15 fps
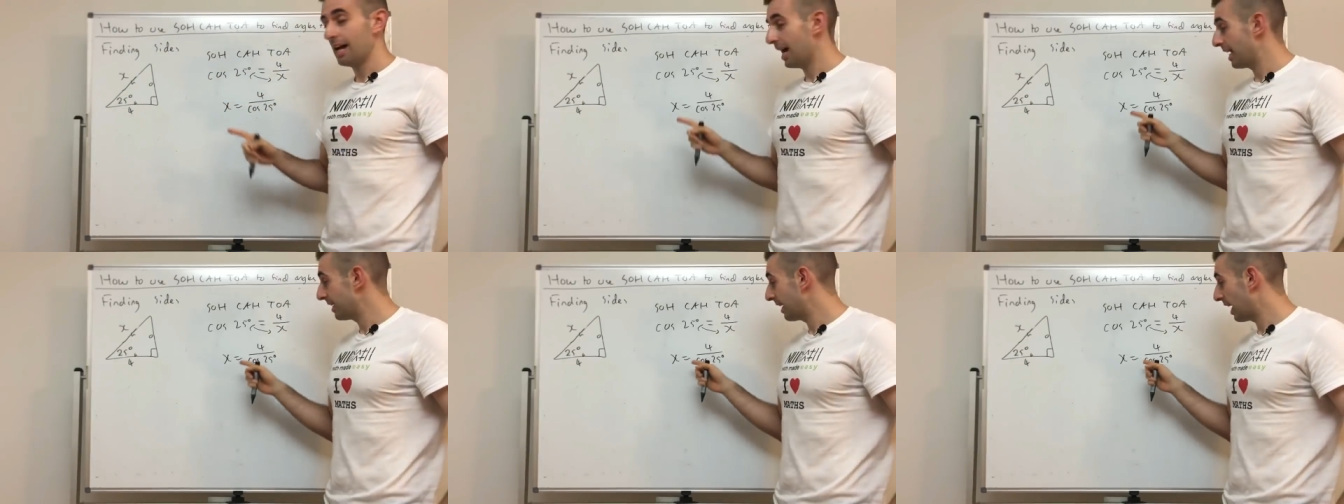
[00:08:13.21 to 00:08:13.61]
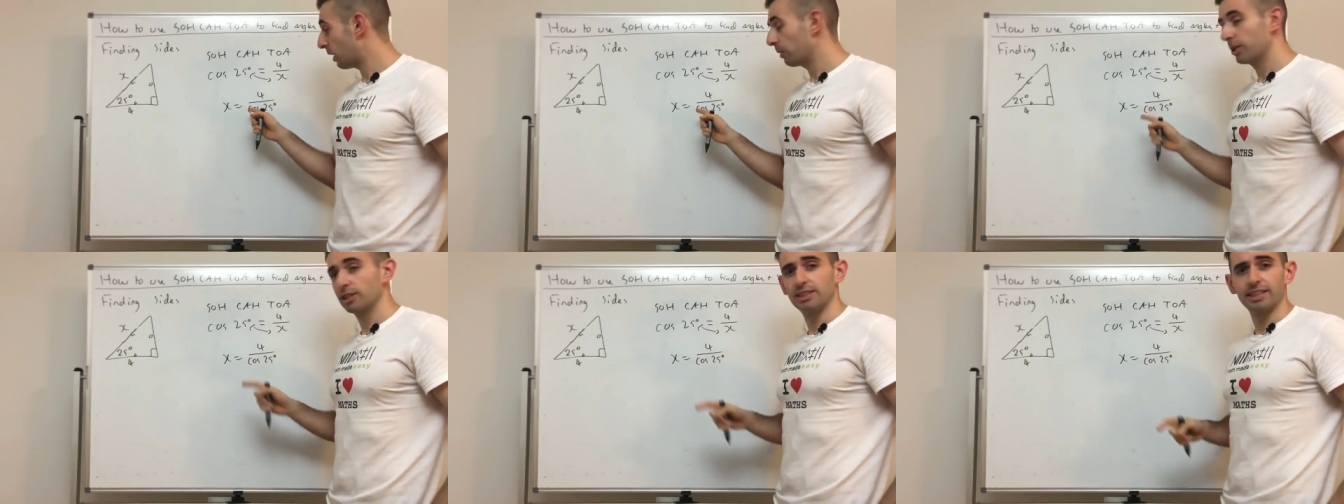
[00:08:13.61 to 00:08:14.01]
And now
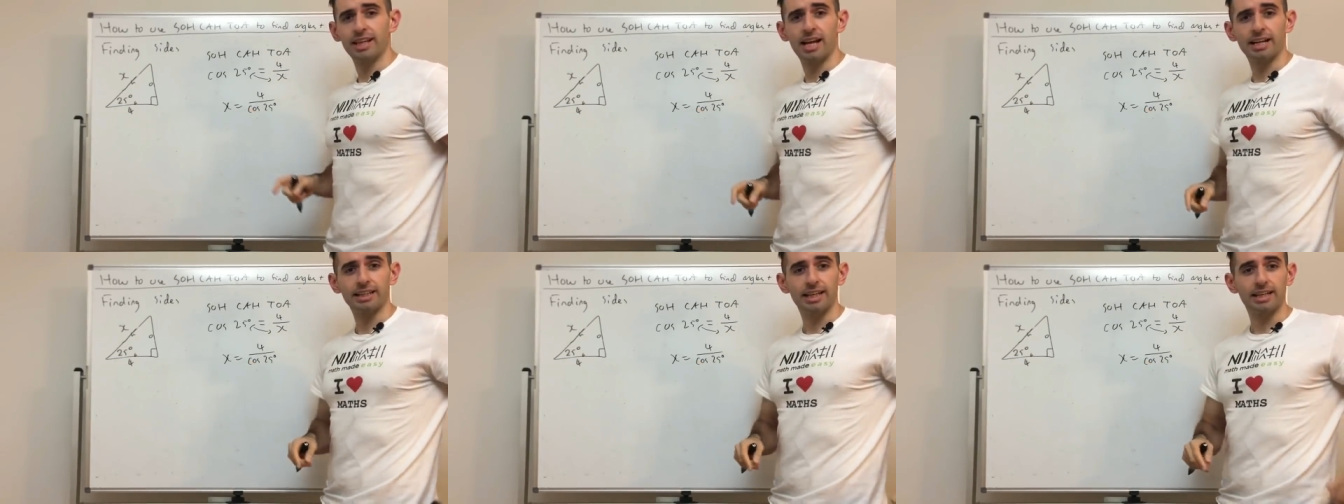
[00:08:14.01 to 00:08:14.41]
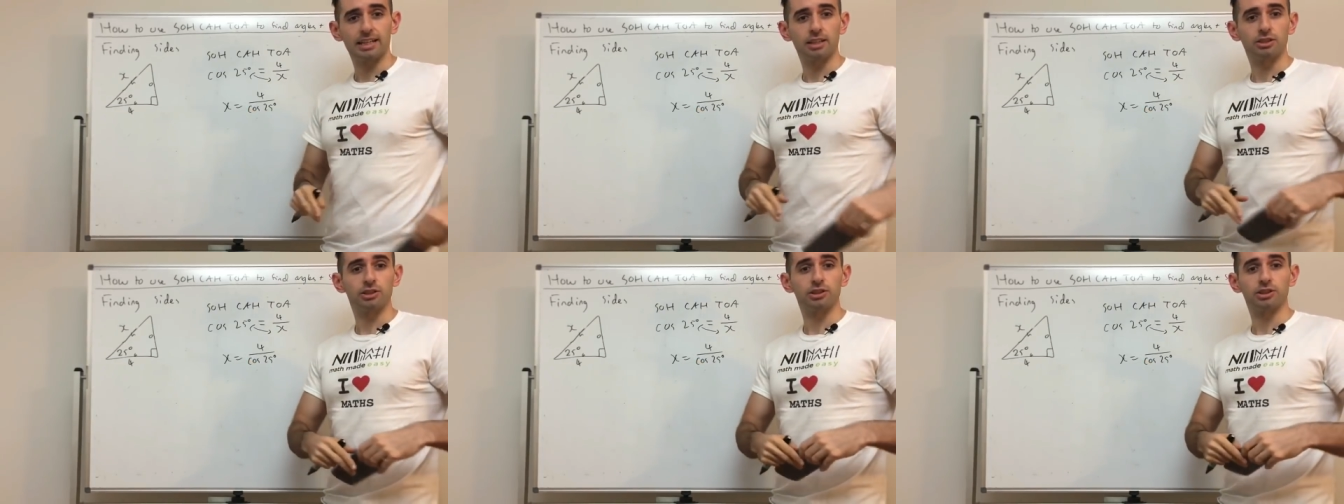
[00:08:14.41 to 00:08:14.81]
we use the
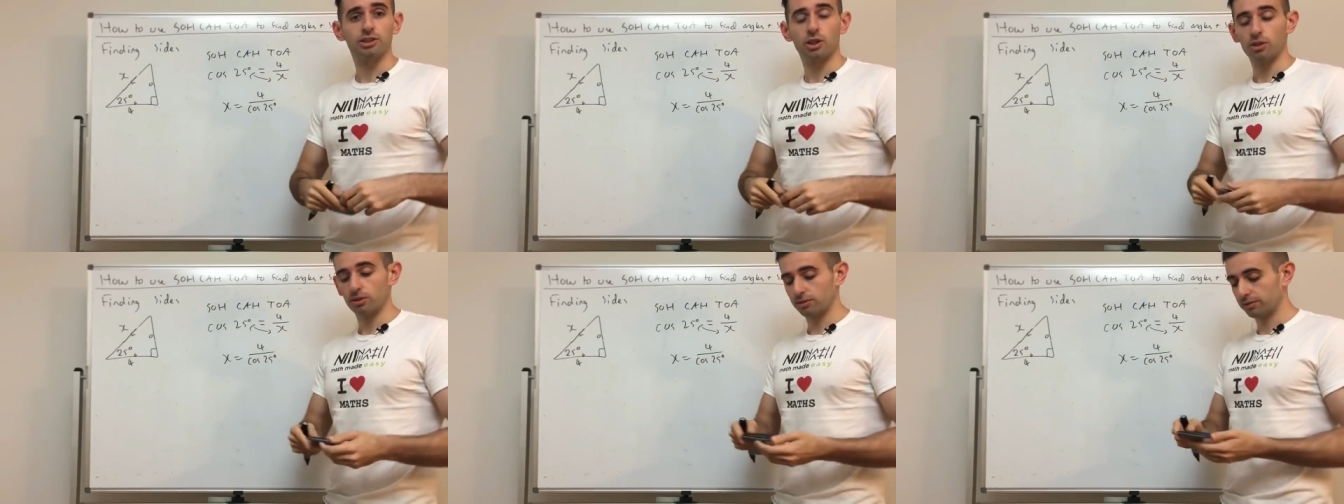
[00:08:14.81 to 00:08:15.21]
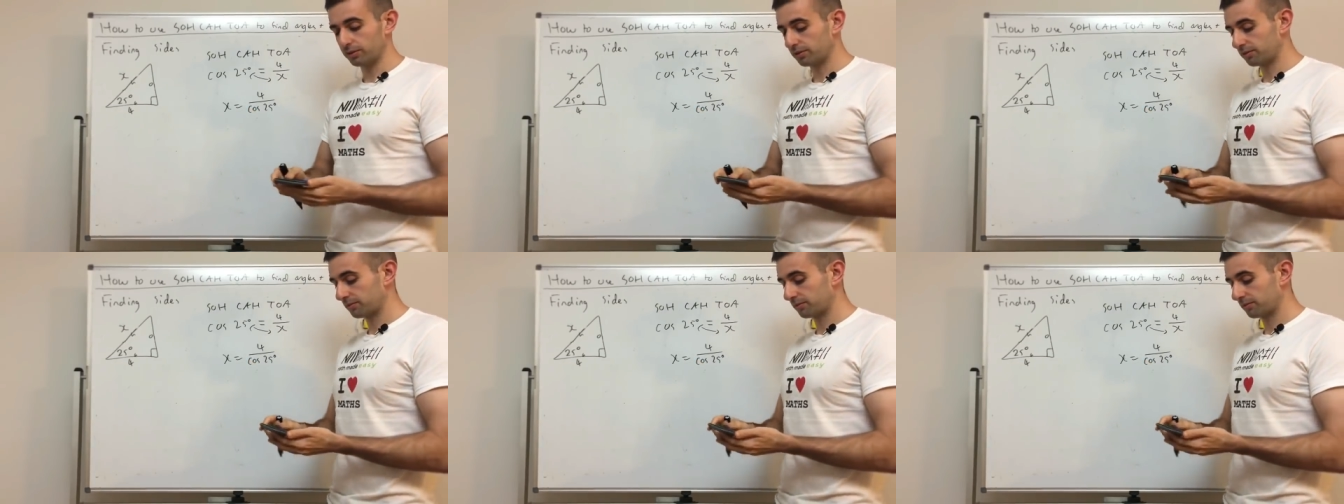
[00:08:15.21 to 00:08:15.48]
calculator to solve.